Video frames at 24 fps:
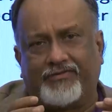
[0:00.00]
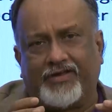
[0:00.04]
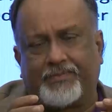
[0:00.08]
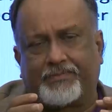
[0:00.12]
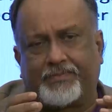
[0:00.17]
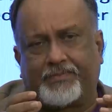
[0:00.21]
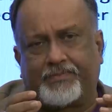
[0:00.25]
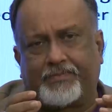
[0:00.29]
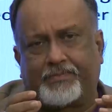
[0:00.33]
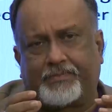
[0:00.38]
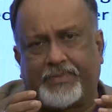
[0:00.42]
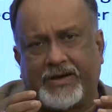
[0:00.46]
a
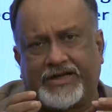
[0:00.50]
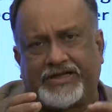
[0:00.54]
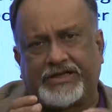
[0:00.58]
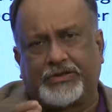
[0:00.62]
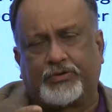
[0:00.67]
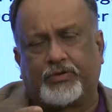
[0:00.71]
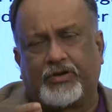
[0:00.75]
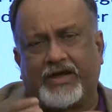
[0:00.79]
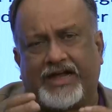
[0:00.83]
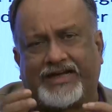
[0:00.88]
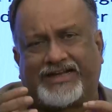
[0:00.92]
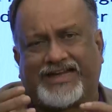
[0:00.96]

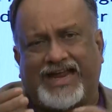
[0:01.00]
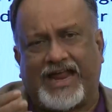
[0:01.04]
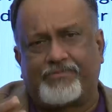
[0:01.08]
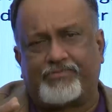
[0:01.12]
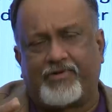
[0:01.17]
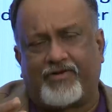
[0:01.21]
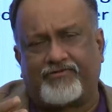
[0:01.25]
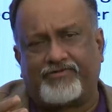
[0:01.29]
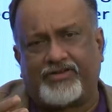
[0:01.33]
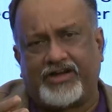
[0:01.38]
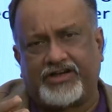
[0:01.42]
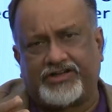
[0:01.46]
particular type
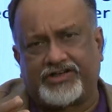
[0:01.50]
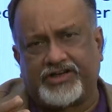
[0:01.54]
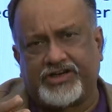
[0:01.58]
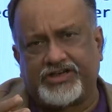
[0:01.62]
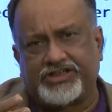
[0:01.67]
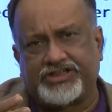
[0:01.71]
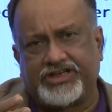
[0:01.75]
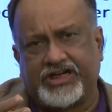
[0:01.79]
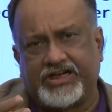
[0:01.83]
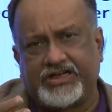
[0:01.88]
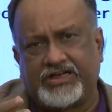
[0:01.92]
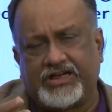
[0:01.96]
of
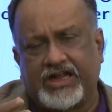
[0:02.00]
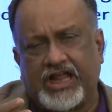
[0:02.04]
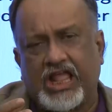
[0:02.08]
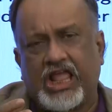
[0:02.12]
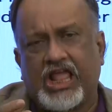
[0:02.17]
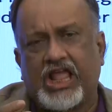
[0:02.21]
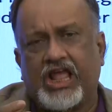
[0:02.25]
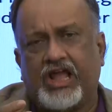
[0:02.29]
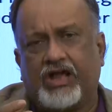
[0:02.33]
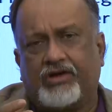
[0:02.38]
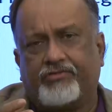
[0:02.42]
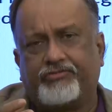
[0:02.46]
detergent
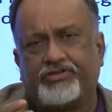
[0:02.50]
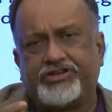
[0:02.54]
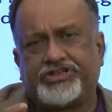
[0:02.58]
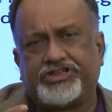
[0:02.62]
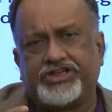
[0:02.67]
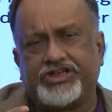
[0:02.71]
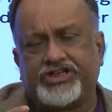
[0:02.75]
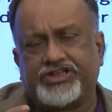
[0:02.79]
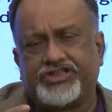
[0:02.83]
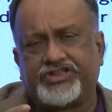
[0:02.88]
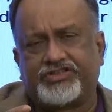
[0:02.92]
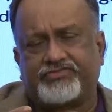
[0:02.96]
which
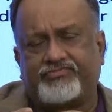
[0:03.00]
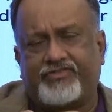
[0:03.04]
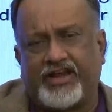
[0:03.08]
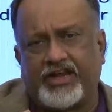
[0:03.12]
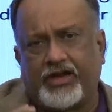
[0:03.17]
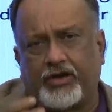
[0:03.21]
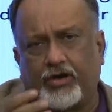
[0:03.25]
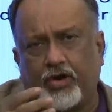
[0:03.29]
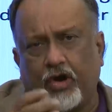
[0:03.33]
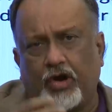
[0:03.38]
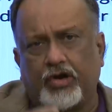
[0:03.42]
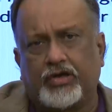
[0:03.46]
is very
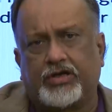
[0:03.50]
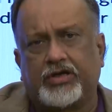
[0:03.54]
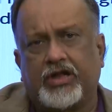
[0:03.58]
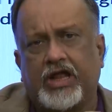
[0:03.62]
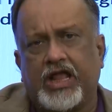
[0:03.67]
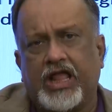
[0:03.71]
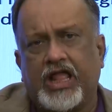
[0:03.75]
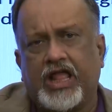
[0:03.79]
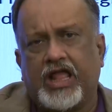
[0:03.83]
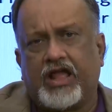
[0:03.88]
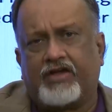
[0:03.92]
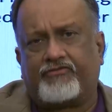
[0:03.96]
good
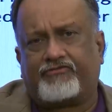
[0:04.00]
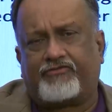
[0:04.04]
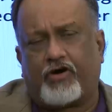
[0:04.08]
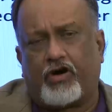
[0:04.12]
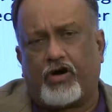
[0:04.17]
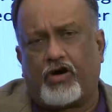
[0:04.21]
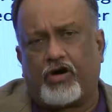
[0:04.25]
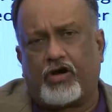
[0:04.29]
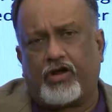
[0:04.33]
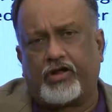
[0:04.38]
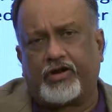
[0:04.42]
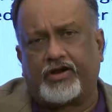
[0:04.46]

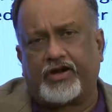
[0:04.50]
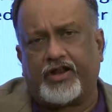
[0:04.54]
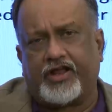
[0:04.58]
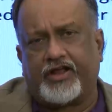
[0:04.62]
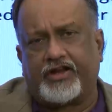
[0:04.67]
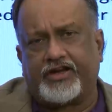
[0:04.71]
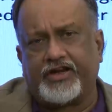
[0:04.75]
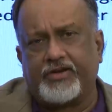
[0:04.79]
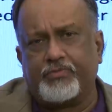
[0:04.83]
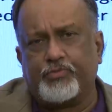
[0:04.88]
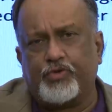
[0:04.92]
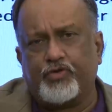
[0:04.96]
for
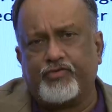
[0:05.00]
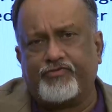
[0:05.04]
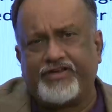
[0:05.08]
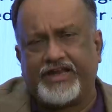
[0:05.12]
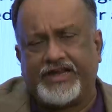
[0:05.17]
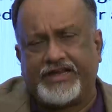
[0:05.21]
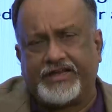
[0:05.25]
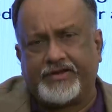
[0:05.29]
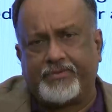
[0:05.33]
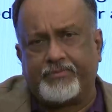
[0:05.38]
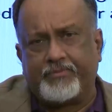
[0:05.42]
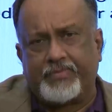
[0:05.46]

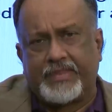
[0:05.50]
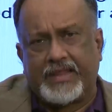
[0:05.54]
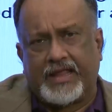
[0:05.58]
removing